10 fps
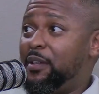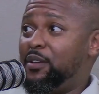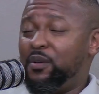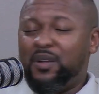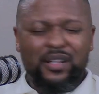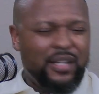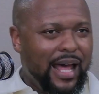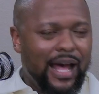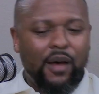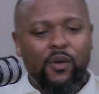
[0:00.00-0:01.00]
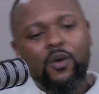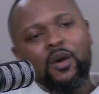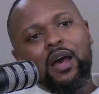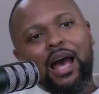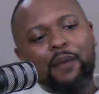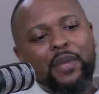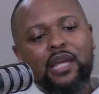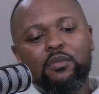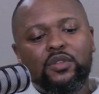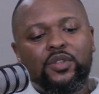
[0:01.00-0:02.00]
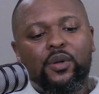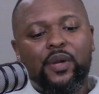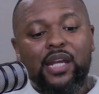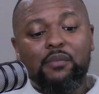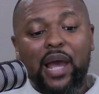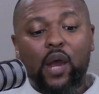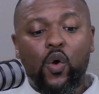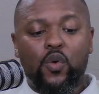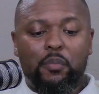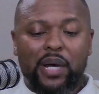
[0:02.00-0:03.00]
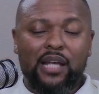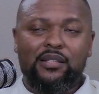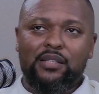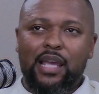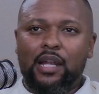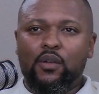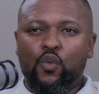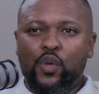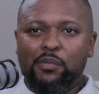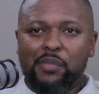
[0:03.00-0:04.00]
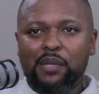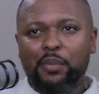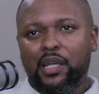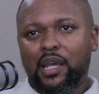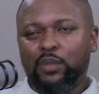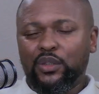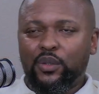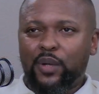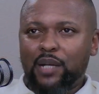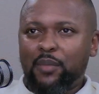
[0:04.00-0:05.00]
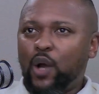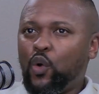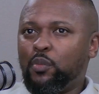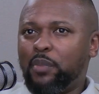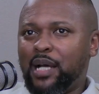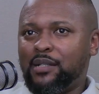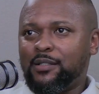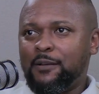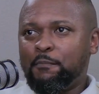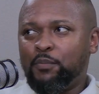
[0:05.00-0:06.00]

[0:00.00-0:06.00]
You know, now I'm able to create my own buzz, and with me being able to create my own buzz, the